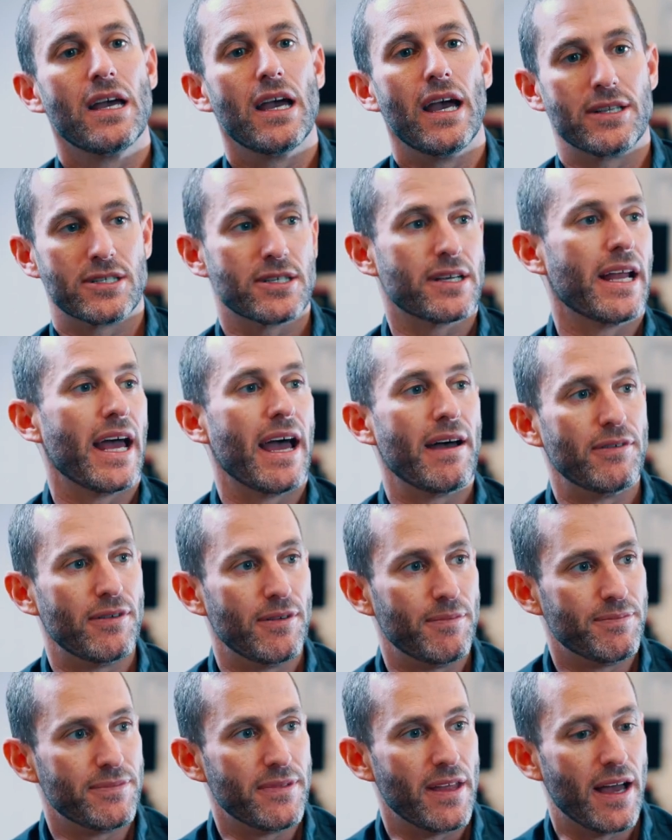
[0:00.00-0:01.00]
it's going to have
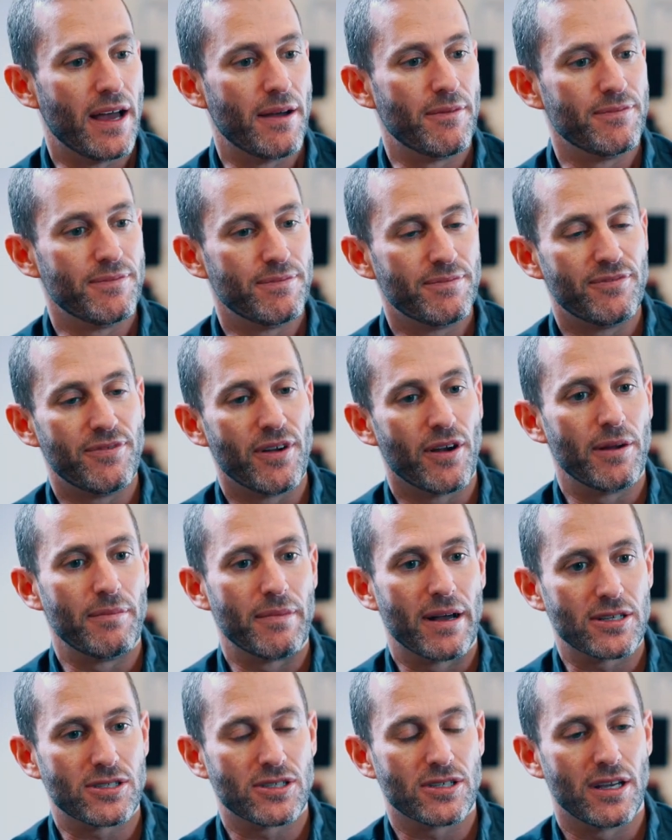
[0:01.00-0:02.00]
a very
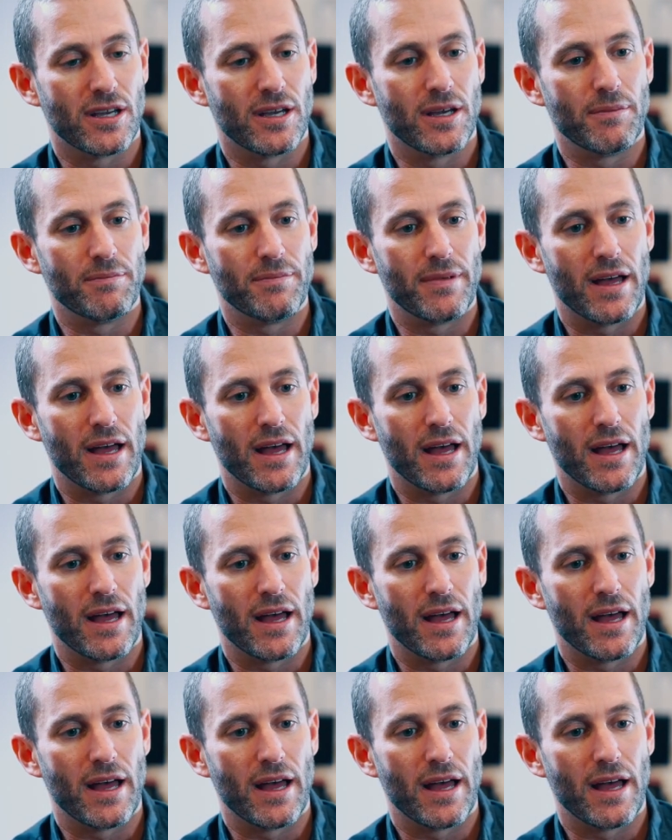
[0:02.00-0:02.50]
much a